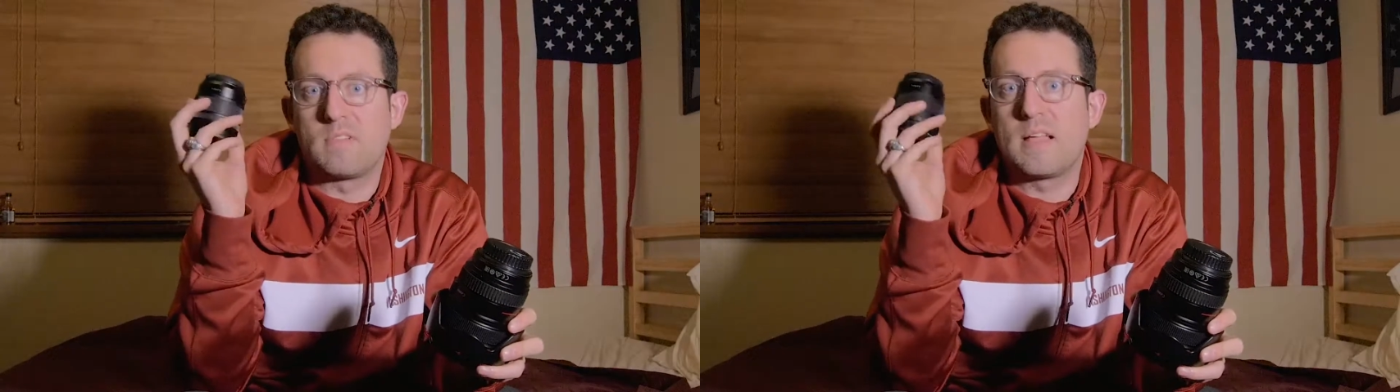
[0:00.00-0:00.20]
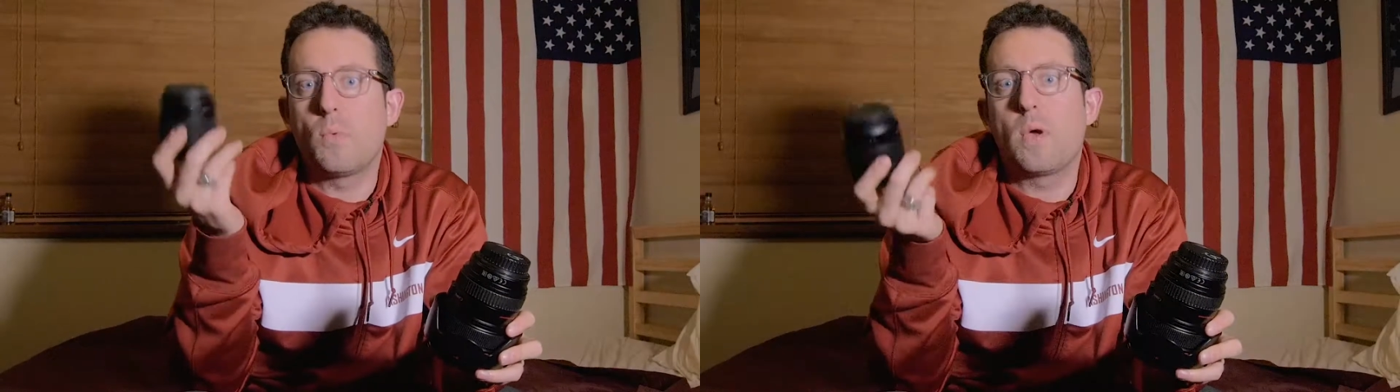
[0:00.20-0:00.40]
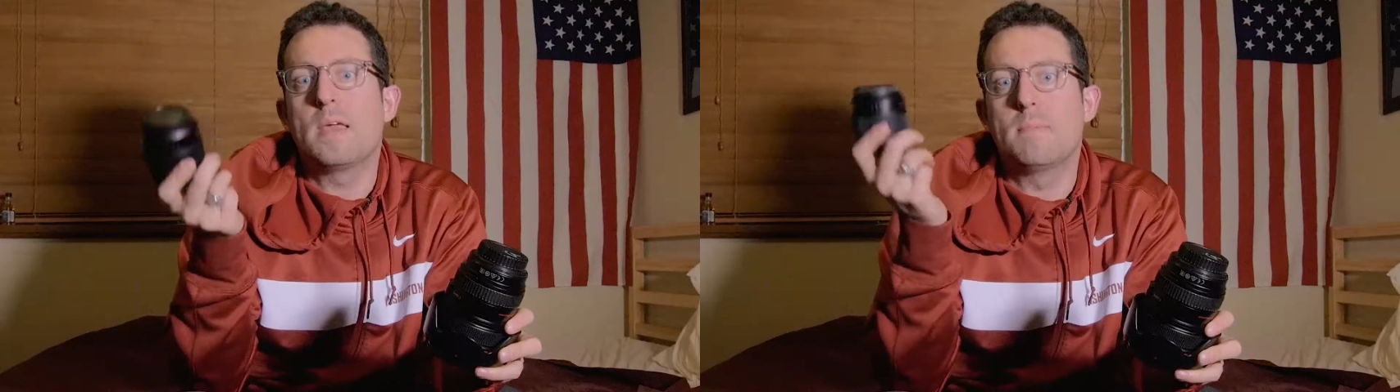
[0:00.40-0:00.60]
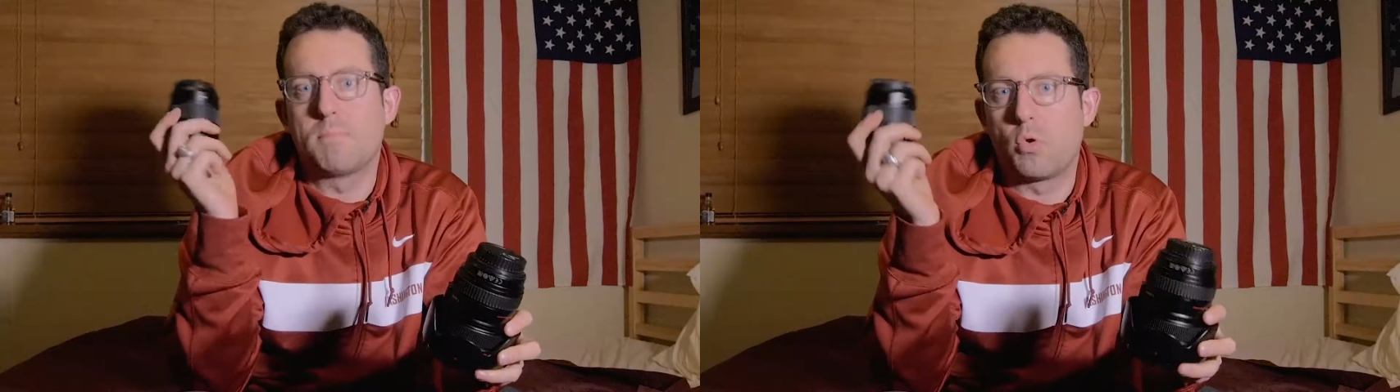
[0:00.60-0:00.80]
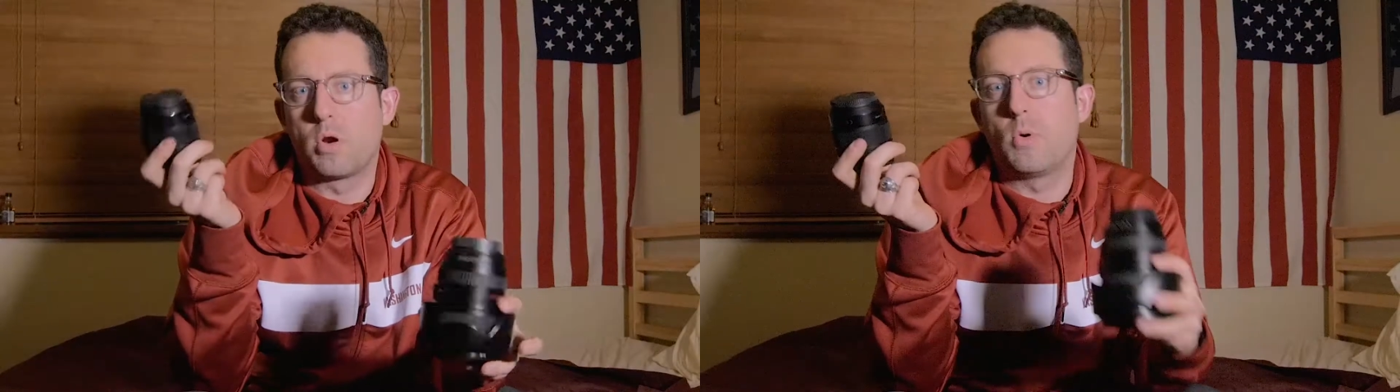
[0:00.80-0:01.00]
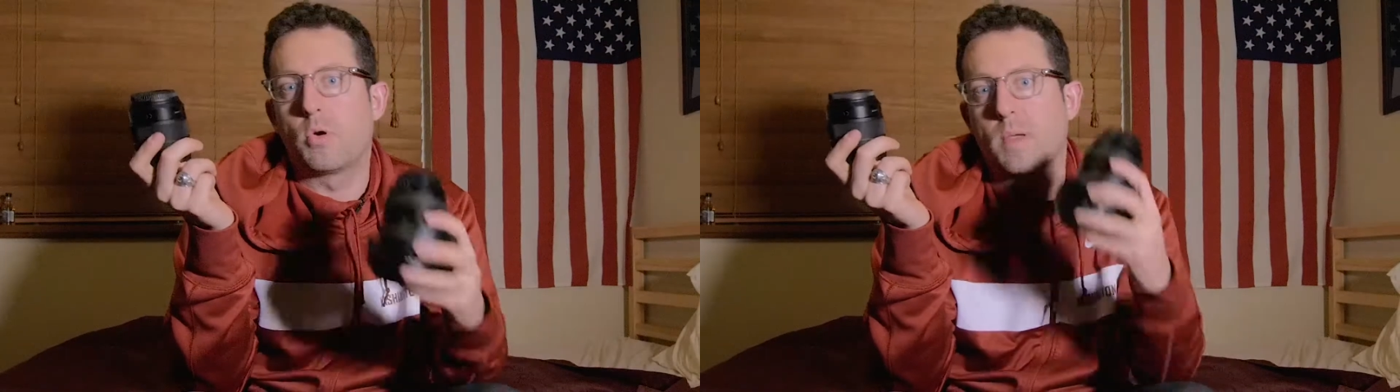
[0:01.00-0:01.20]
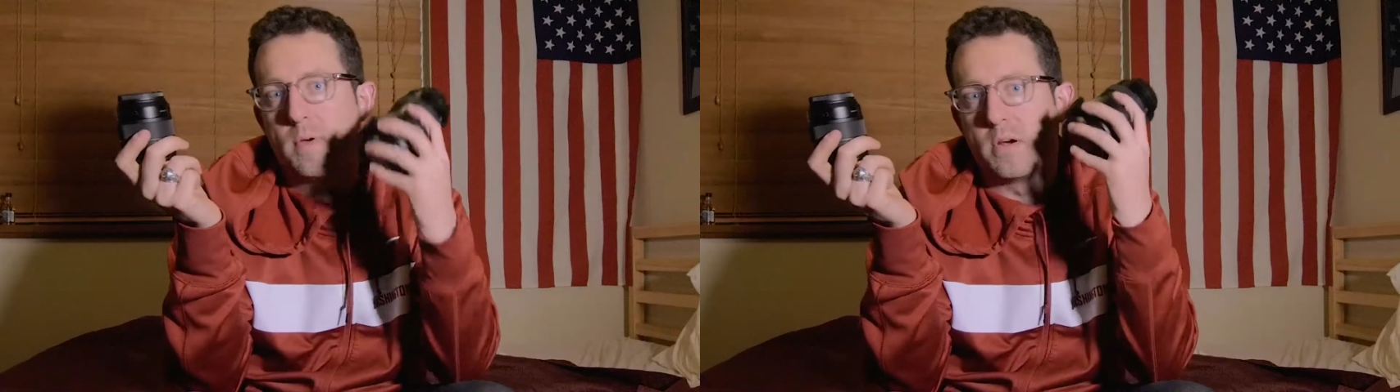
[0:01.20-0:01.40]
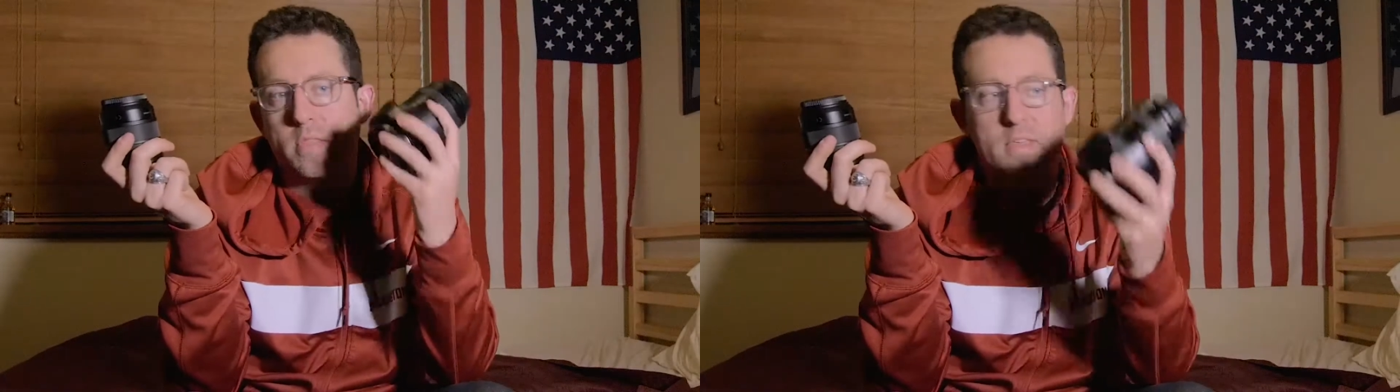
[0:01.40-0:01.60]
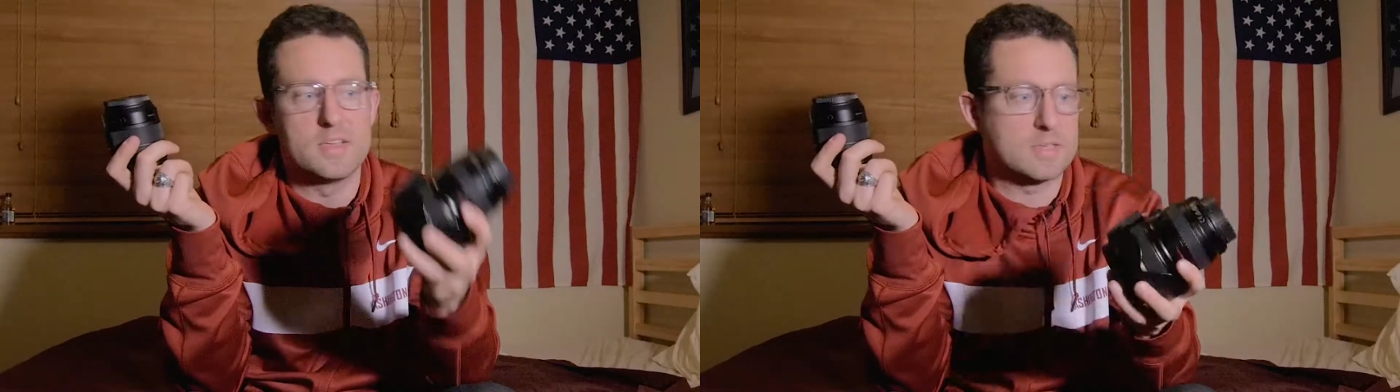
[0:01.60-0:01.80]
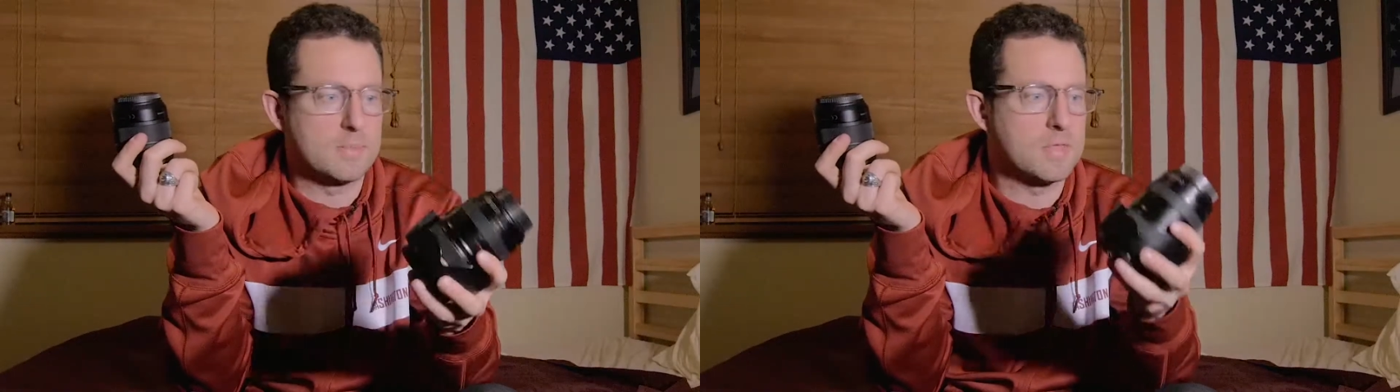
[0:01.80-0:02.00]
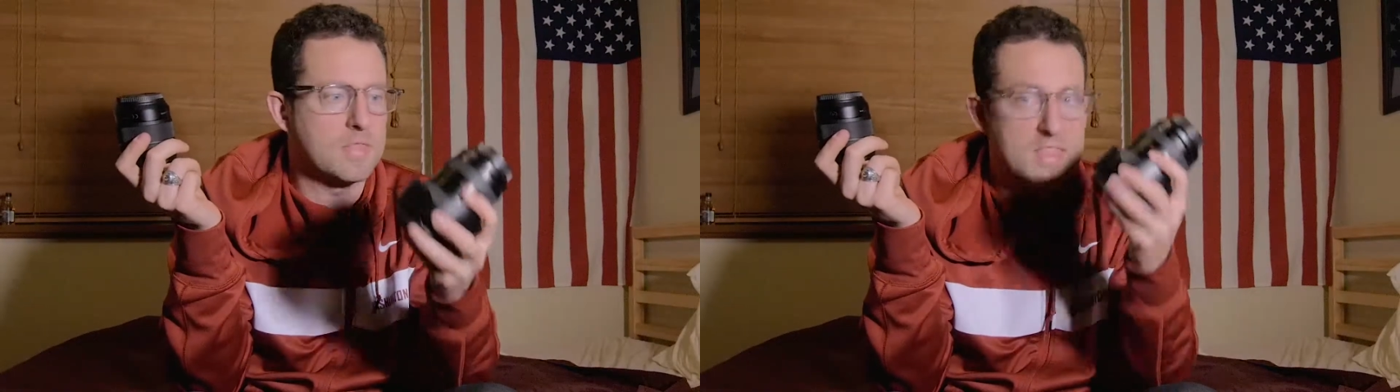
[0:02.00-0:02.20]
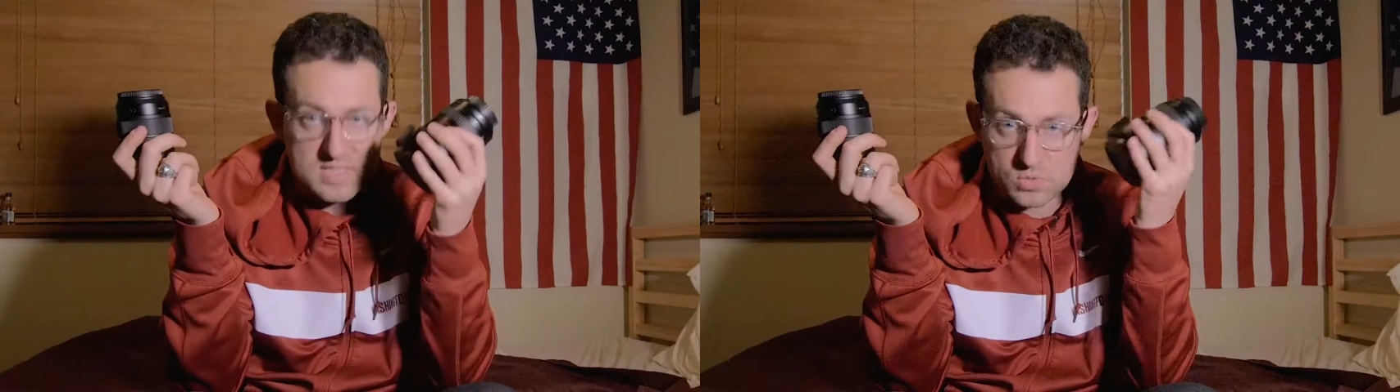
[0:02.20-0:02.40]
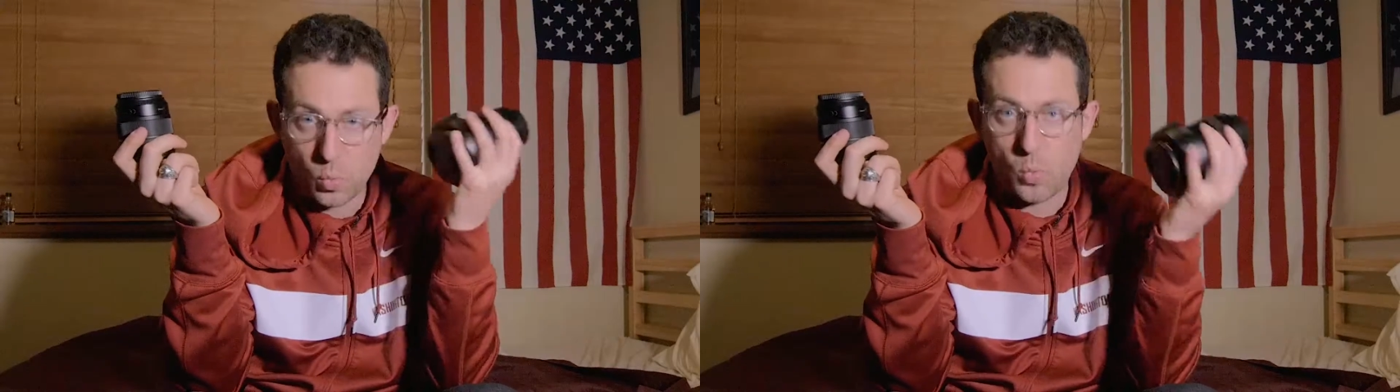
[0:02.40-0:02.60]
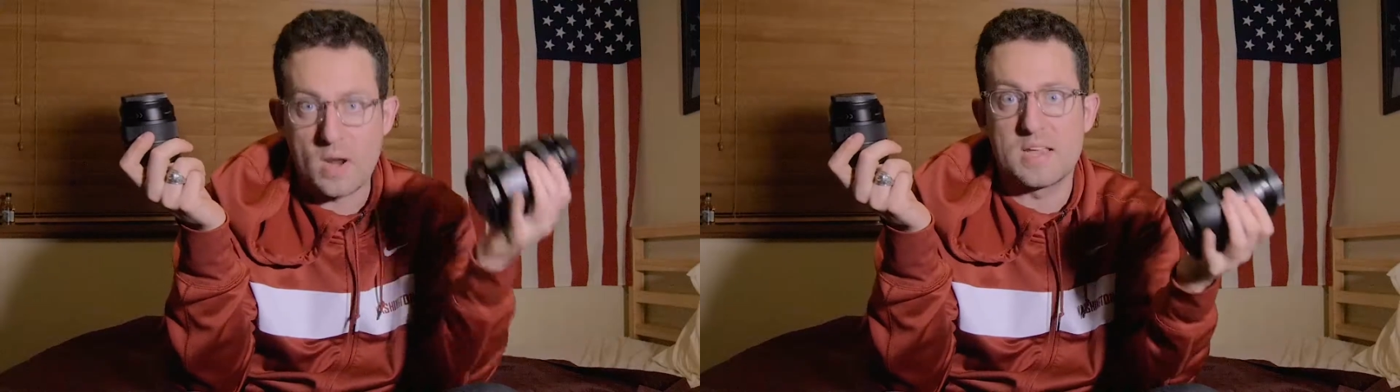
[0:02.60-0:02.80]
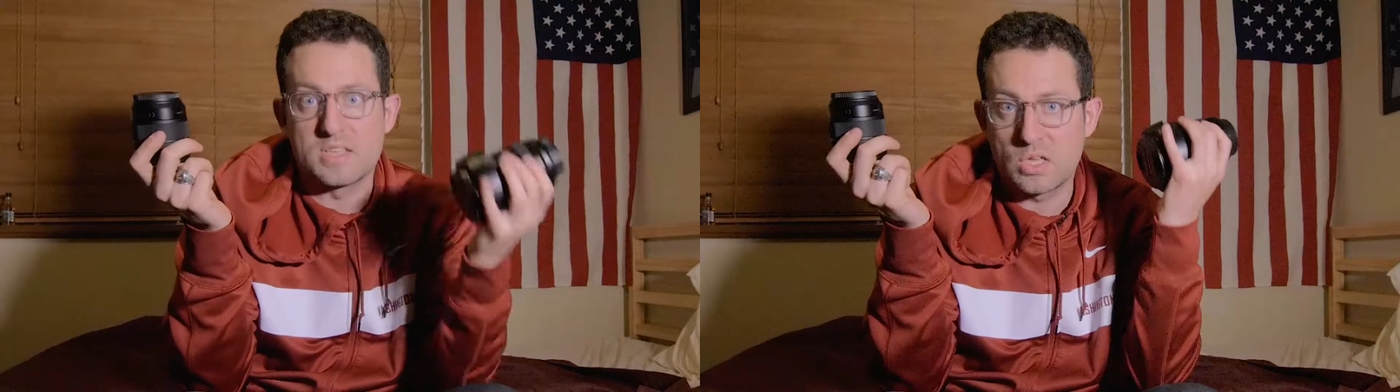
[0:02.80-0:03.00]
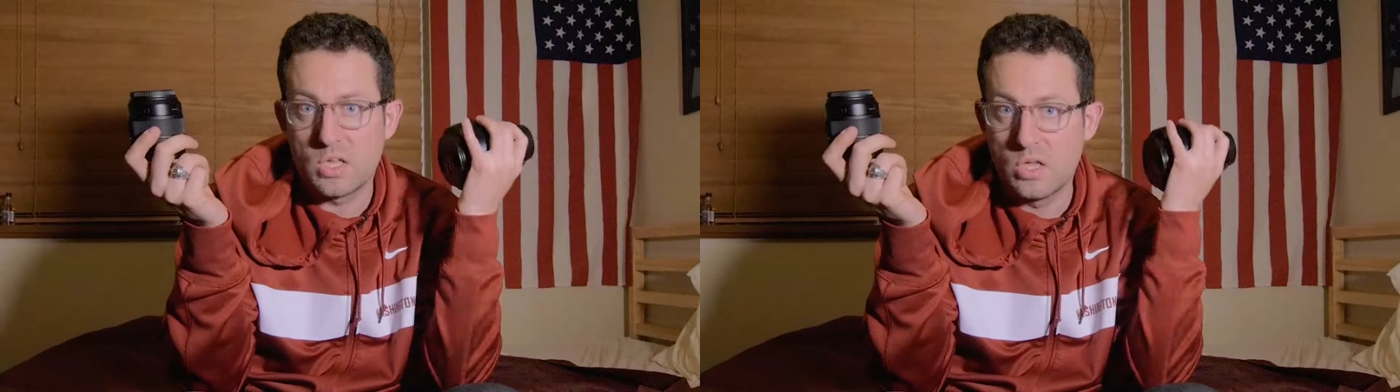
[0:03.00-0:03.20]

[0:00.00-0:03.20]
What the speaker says: lightweight and portable compared to this. I mean, this weighs.